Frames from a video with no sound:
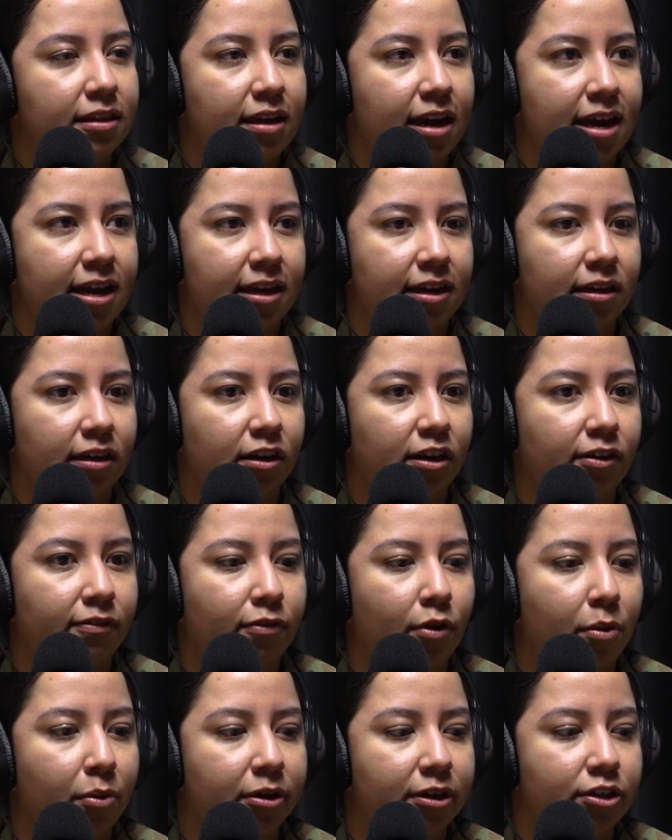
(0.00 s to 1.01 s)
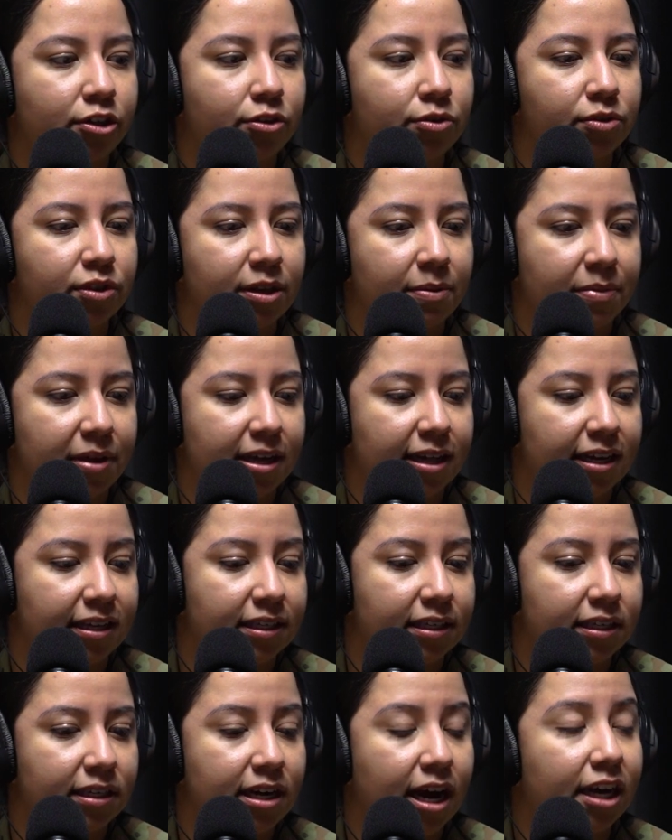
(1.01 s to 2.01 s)
and look forward to something
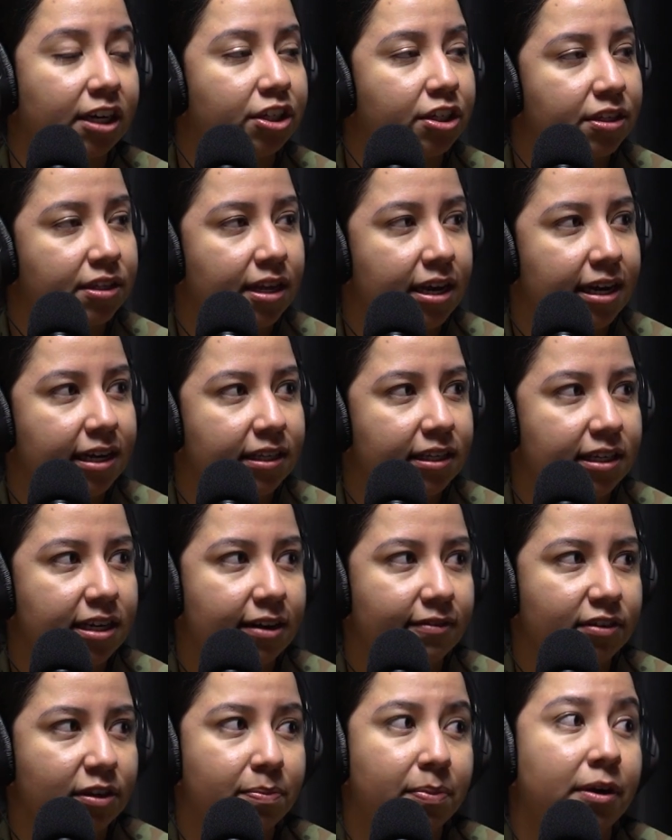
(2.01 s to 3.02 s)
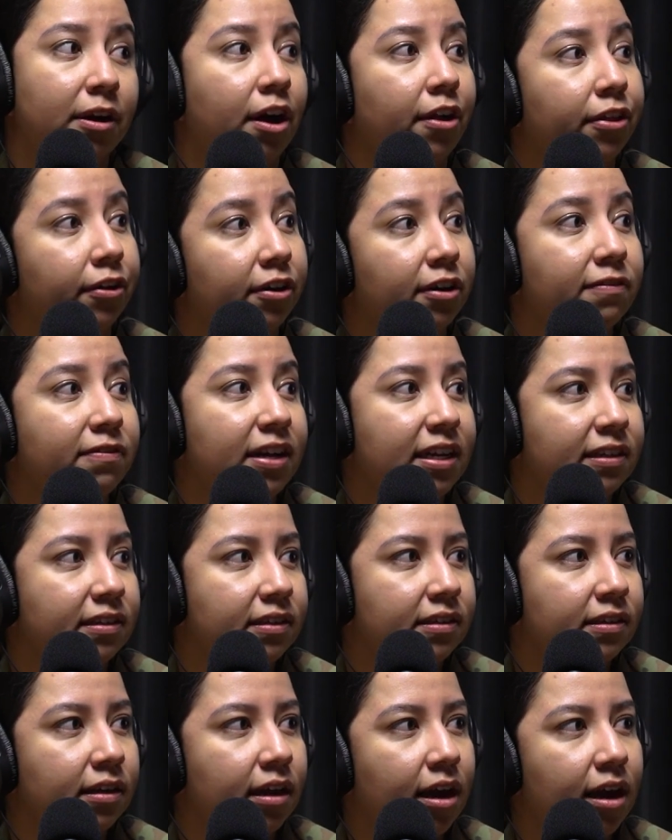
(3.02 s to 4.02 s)
that's not just the ACFT, but other
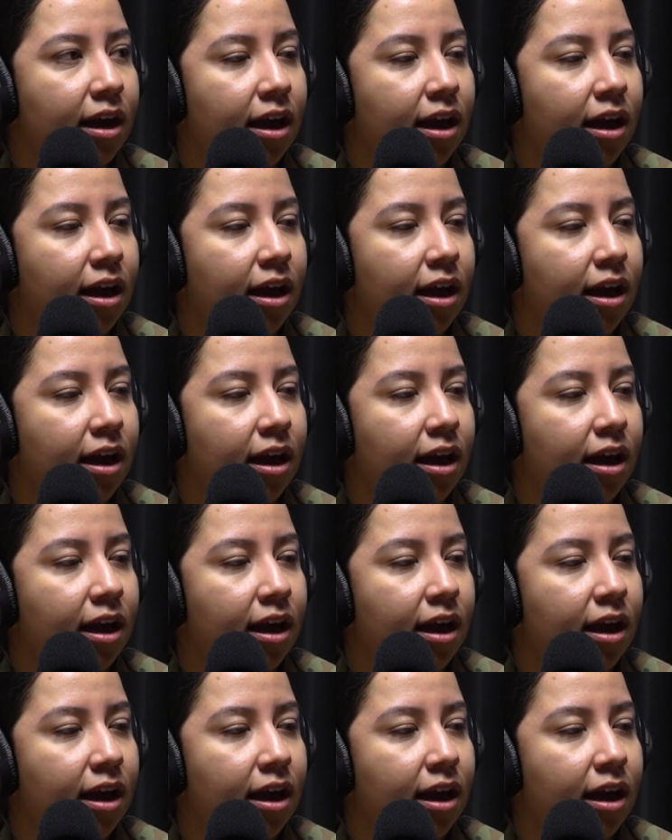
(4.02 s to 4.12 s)
events.